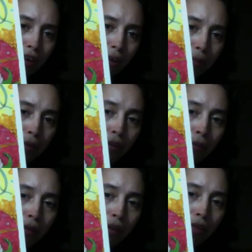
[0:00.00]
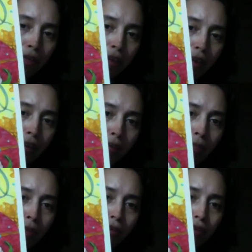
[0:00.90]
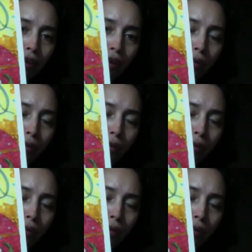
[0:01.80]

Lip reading: up a little bit. So